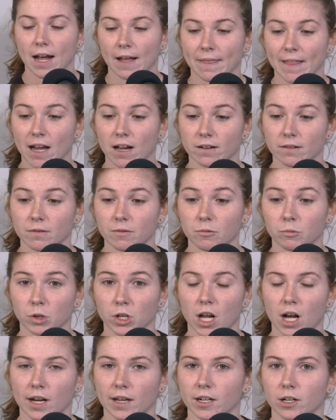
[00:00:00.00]
and that we're
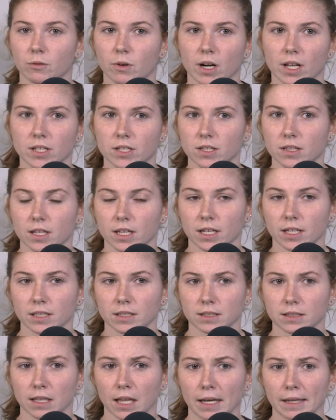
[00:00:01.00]
not gonna run into
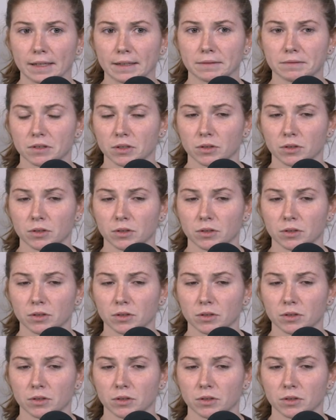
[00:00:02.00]
things like